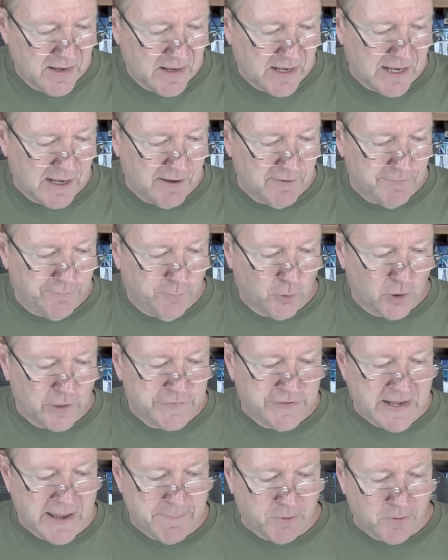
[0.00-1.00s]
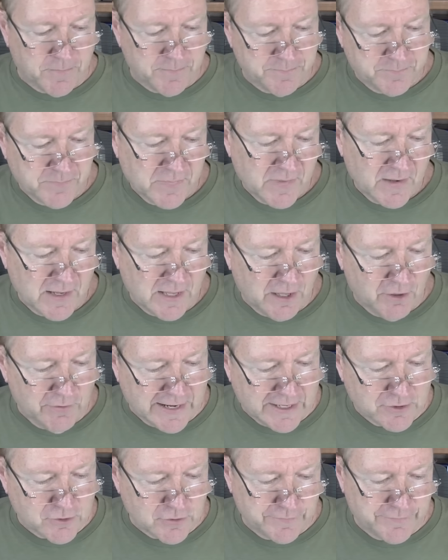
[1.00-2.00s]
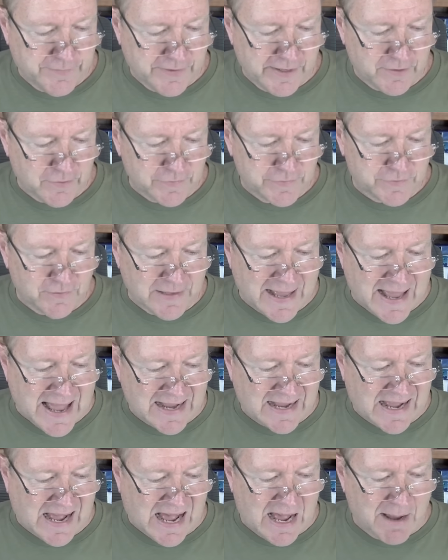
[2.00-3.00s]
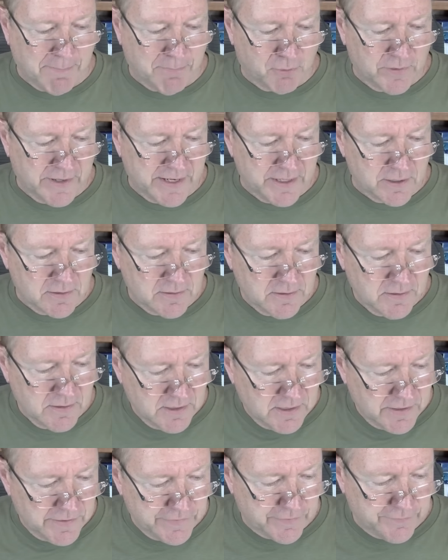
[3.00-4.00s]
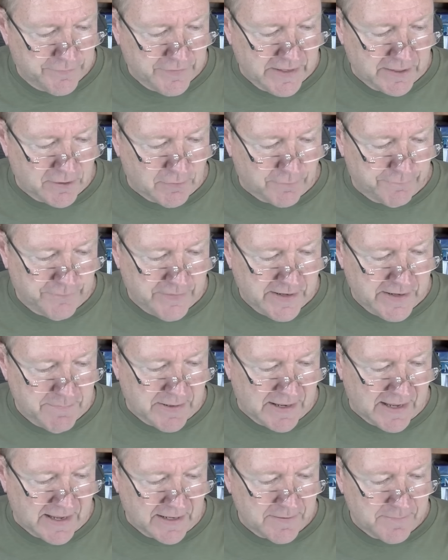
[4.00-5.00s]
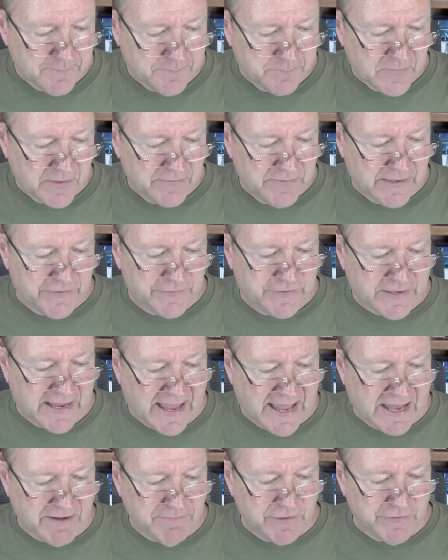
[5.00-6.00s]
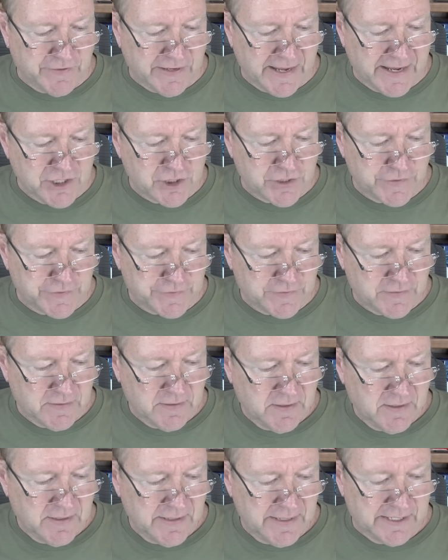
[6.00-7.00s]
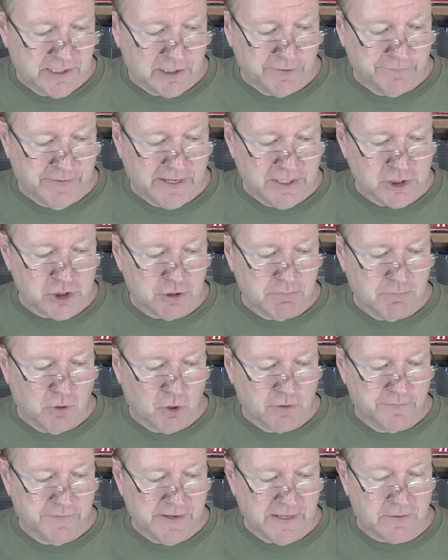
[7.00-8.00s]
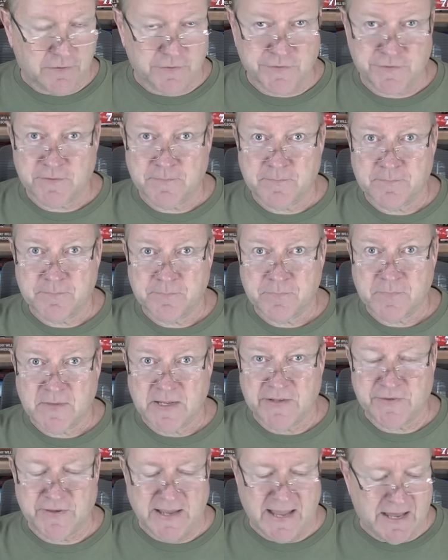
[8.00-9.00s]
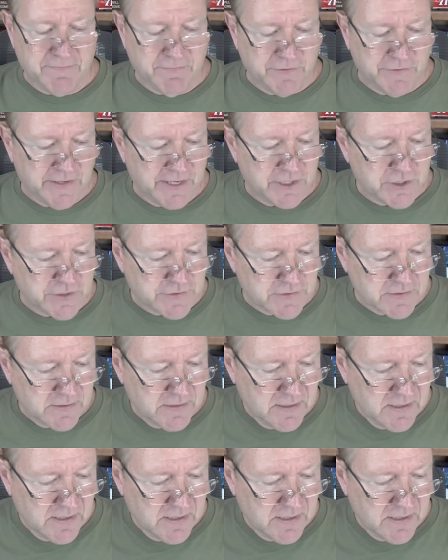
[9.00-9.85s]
Uh, for example, electric vehicles lack operator to vehicle feedback that is advantageous in conventional motor vehicles. It's advantageous.